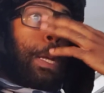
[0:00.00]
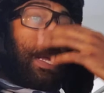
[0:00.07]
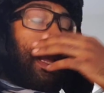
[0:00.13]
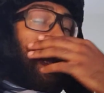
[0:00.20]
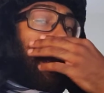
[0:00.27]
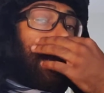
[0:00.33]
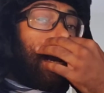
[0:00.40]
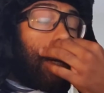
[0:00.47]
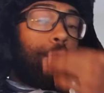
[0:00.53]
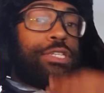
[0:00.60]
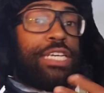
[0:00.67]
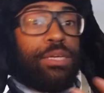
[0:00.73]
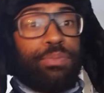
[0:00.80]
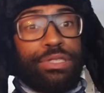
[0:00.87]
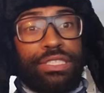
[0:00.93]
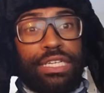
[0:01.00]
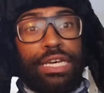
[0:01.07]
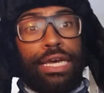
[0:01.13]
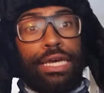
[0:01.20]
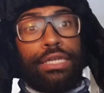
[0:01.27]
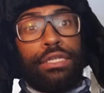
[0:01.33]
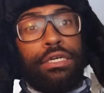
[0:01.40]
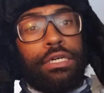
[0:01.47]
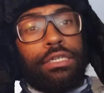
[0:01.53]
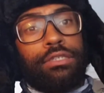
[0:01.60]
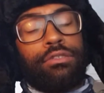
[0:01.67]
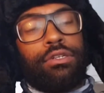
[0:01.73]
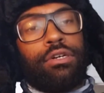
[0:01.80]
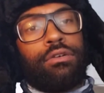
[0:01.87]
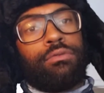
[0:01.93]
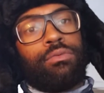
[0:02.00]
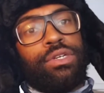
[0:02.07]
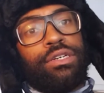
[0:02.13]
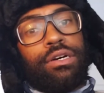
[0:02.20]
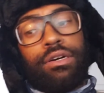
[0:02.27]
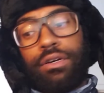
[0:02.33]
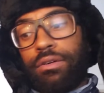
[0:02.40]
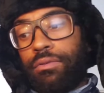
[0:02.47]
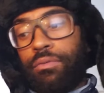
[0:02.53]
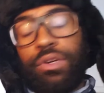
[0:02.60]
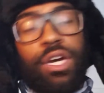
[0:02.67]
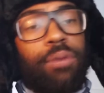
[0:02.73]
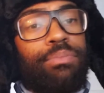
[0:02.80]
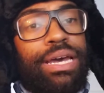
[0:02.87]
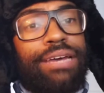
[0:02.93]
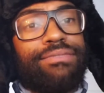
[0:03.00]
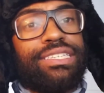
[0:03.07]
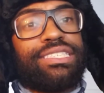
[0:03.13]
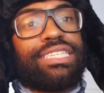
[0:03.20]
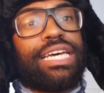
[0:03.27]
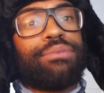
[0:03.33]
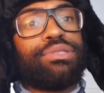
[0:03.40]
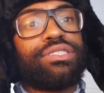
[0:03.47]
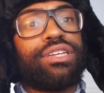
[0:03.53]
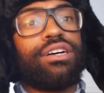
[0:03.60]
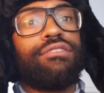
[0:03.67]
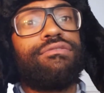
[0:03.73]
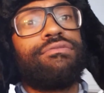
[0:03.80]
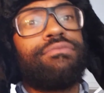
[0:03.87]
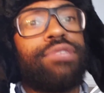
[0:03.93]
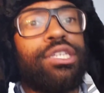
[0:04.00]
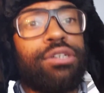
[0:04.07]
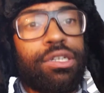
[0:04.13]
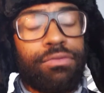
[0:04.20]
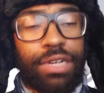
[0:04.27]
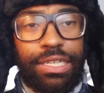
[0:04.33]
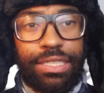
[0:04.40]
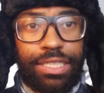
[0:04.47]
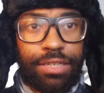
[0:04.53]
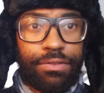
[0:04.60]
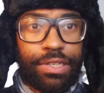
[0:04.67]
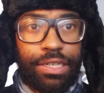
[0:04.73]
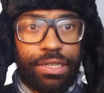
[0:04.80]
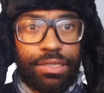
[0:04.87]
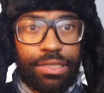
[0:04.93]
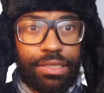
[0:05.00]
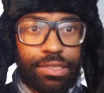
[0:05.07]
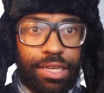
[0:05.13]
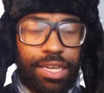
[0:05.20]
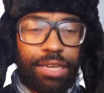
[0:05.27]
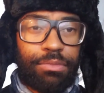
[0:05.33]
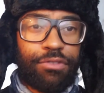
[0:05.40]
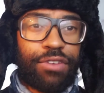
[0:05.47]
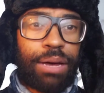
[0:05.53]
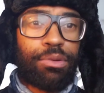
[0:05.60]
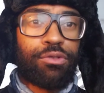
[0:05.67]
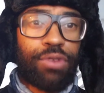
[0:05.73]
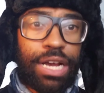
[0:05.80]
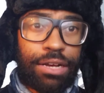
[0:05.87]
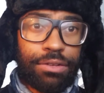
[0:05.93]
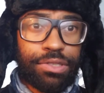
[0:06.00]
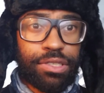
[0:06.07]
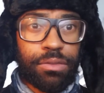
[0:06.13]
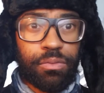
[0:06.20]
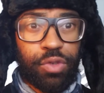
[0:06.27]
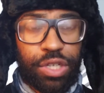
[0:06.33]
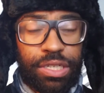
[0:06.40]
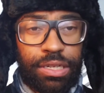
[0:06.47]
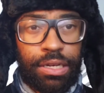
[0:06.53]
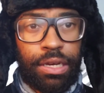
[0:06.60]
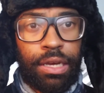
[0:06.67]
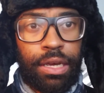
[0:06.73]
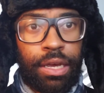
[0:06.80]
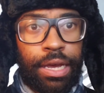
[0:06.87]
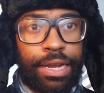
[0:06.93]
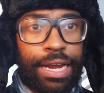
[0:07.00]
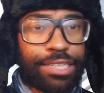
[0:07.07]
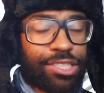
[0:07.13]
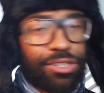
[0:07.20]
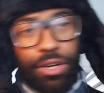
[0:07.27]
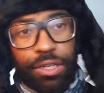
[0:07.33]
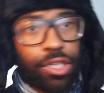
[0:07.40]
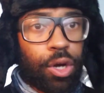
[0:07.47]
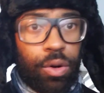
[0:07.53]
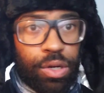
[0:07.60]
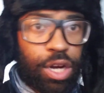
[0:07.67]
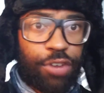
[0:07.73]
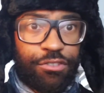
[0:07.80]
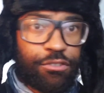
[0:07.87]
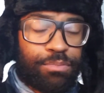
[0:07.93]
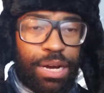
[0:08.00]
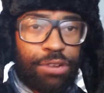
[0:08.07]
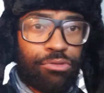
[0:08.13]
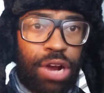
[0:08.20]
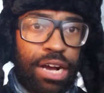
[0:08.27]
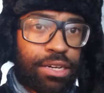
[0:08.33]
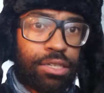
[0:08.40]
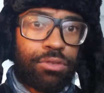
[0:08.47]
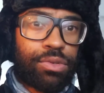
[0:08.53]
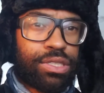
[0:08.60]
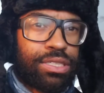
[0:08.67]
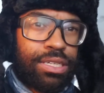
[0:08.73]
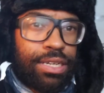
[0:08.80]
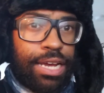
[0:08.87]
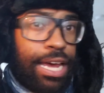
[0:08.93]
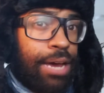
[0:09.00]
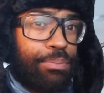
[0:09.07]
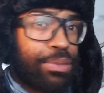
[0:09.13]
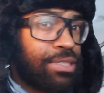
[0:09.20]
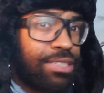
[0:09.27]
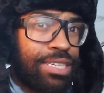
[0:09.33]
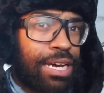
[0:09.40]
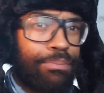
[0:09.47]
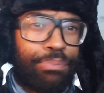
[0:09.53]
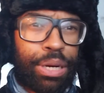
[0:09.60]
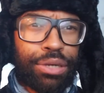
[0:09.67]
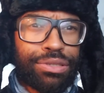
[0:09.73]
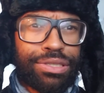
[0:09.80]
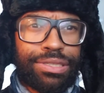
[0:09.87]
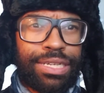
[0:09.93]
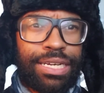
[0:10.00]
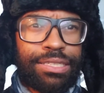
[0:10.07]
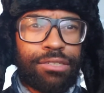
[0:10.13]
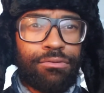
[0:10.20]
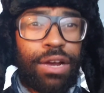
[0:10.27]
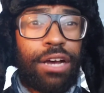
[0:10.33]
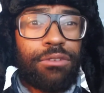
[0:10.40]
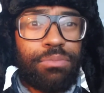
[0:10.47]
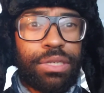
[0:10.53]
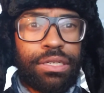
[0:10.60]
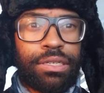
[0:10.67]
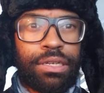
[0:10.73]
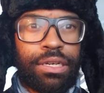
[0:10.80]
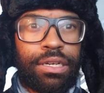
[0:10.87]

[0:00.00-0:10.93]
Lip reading: you can go deep and say, hey, look, we are made of the same stuff. Theory of relativity is the same. If I'm around someone and I start going off of my rocker, what's going to happen to that person that's around me?